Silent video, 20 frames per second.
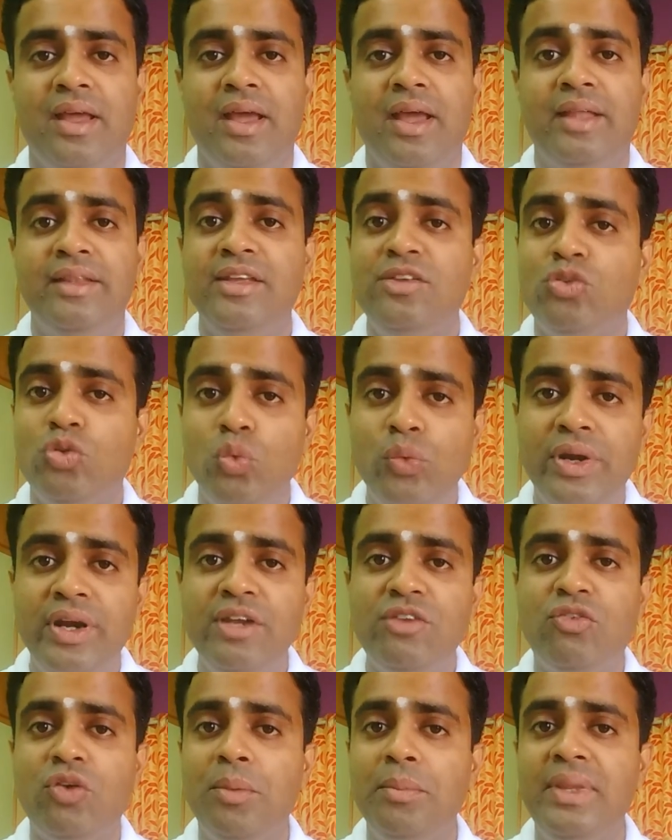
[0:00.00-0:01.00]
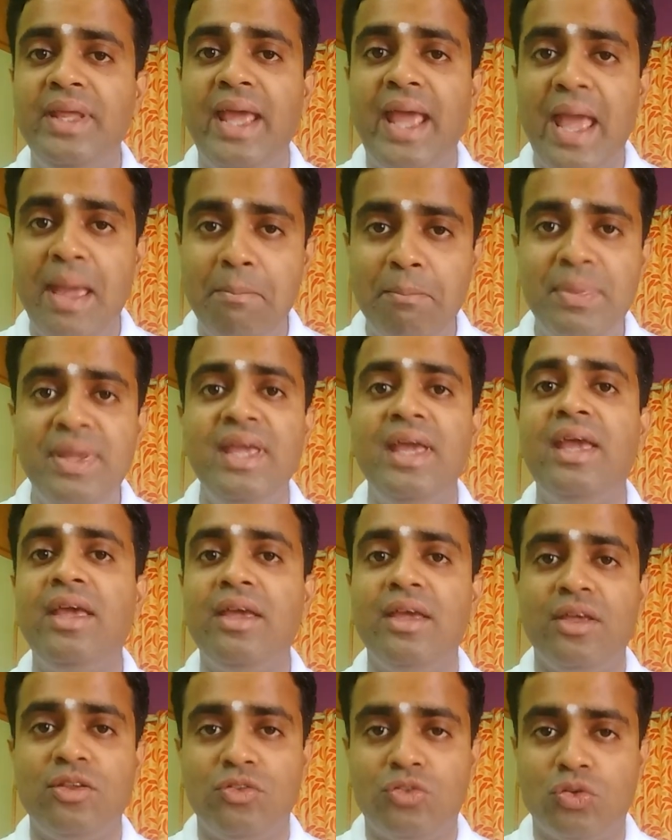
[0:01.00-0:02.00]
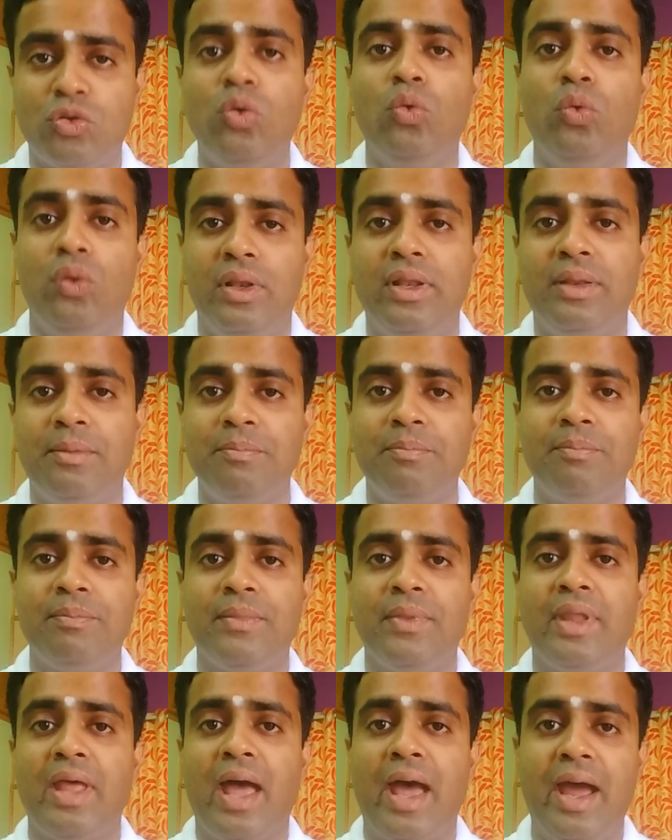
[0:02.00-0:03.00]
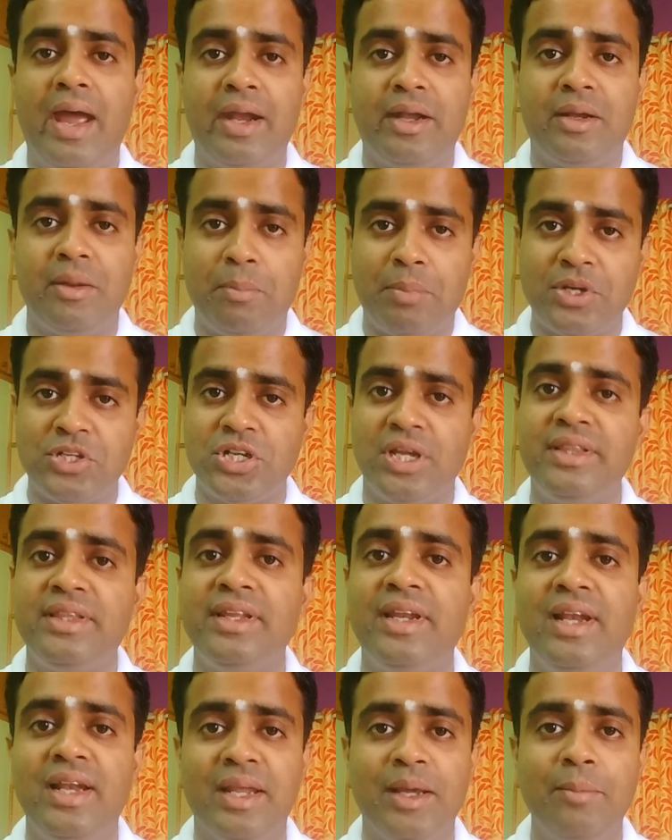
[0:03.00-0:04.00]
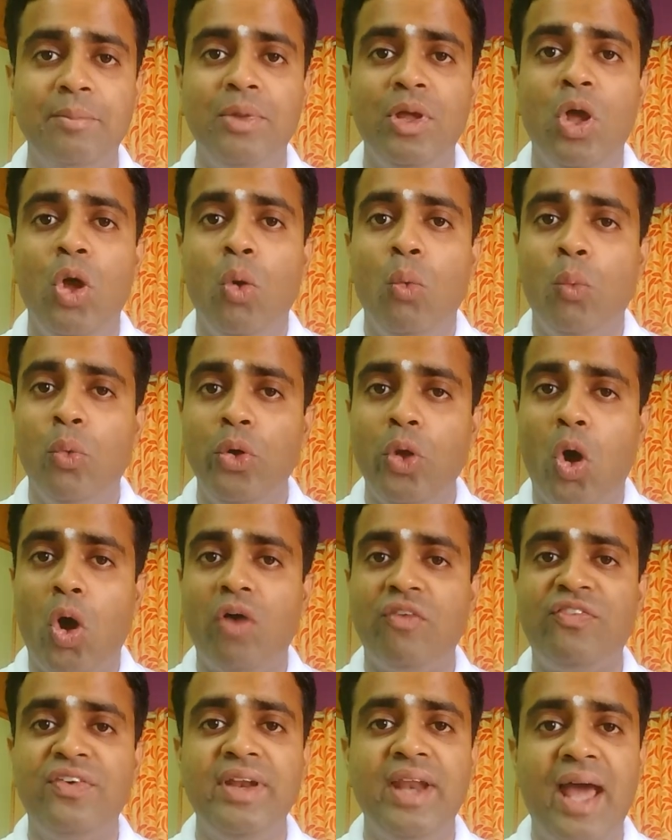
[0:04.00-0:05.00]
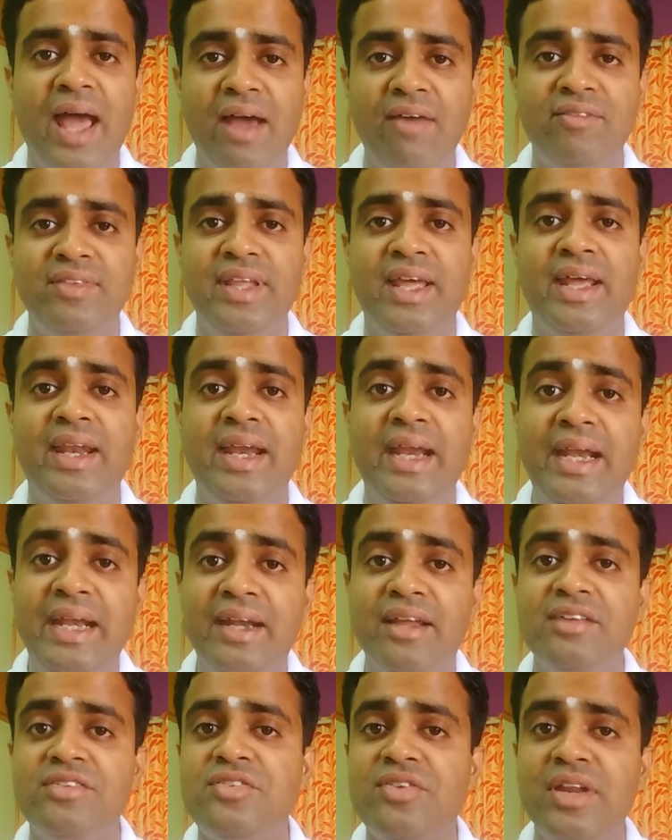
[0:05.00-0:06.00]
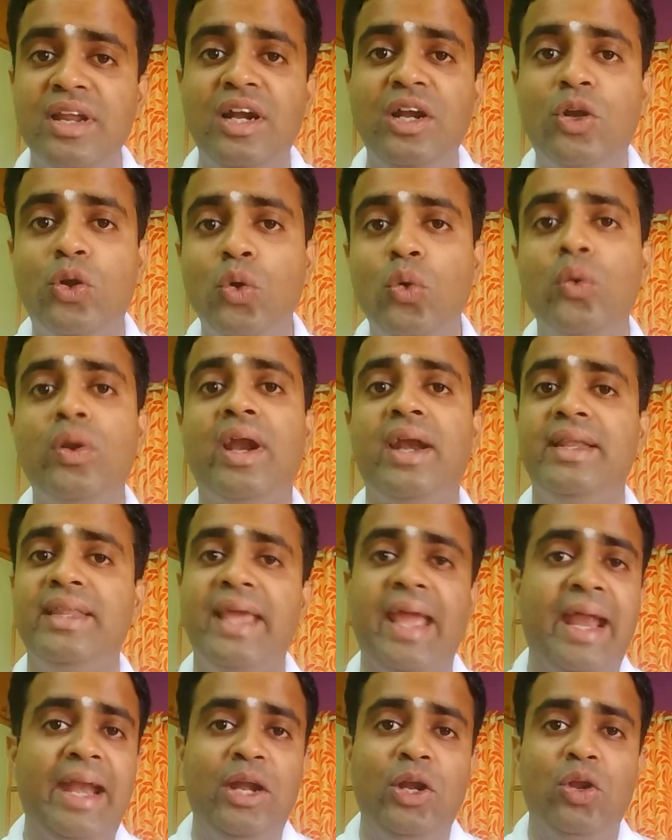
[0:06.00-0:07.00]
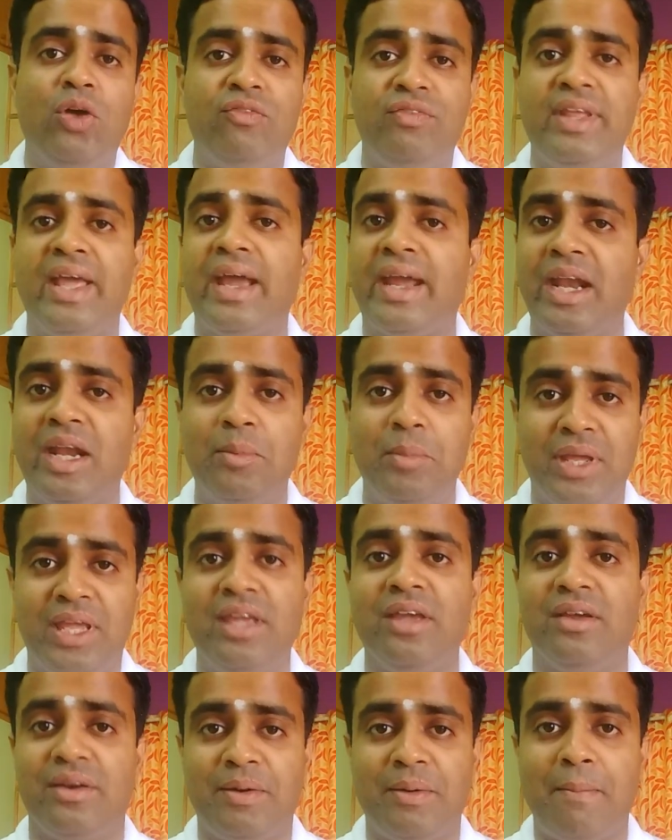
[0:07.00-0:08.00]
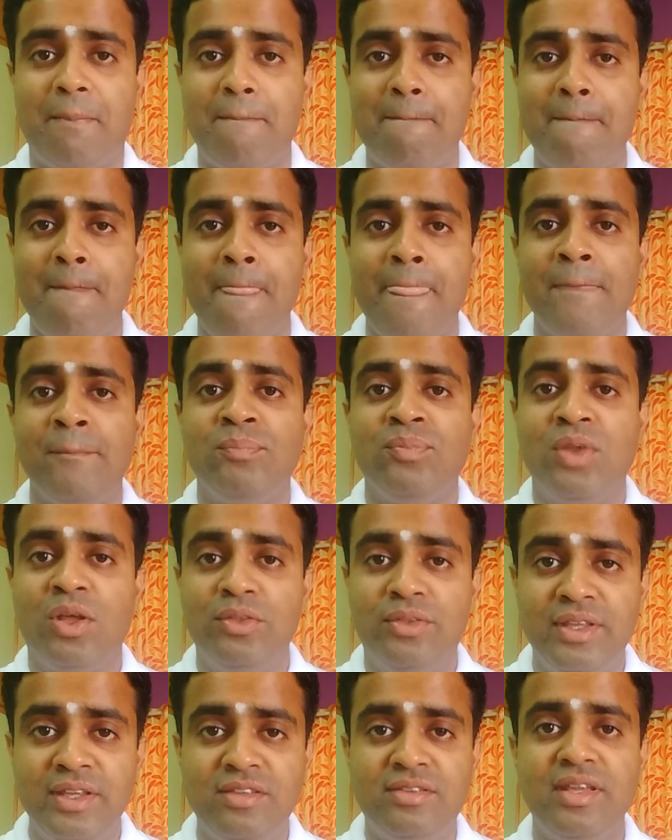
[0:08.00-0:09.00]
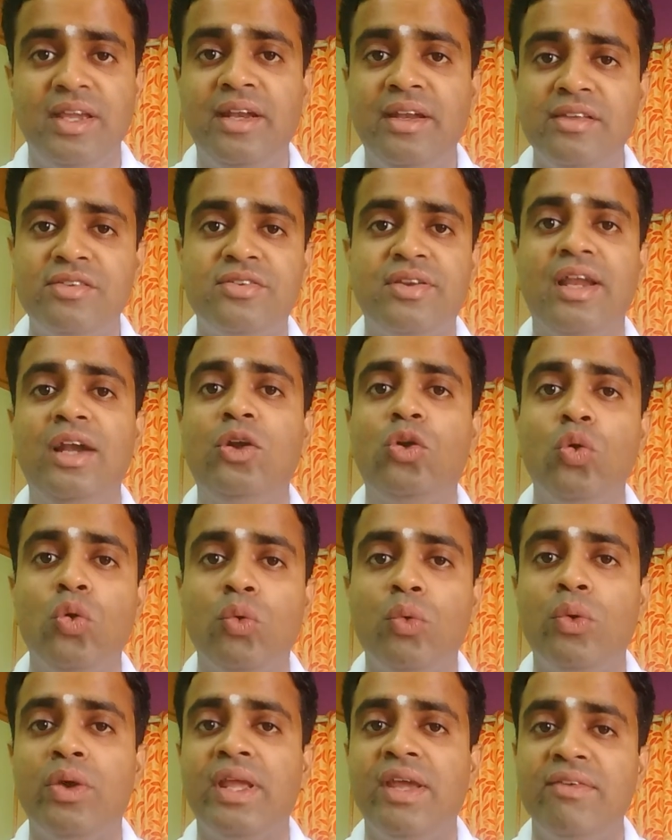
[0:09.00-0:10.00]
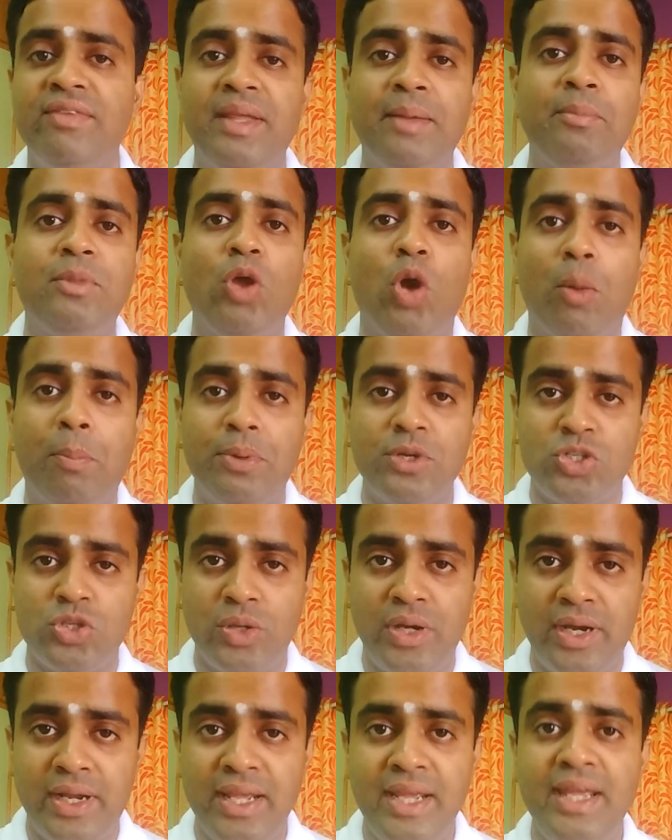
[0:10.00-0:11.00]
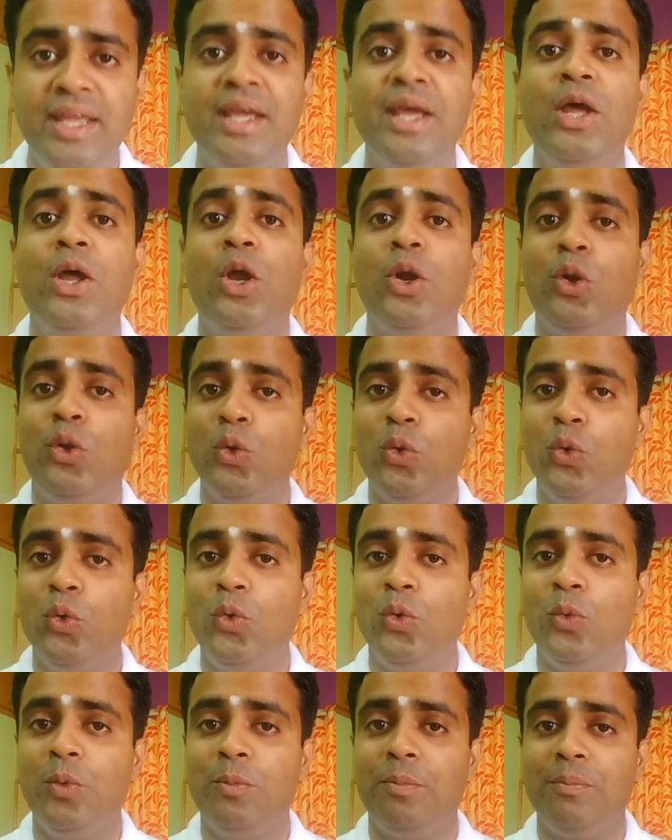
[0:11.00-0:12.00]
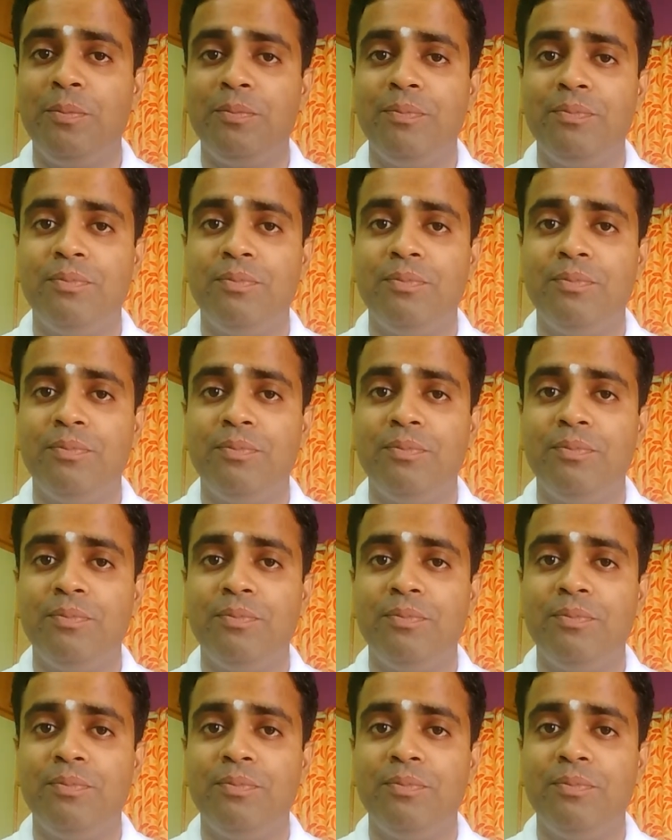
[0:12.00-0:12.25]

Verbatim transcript: The students from the MBA school at Prasanthi Nilayam would often have their industrial tour at the end of the academic year. Now, this industrial tour would give them the opportunity to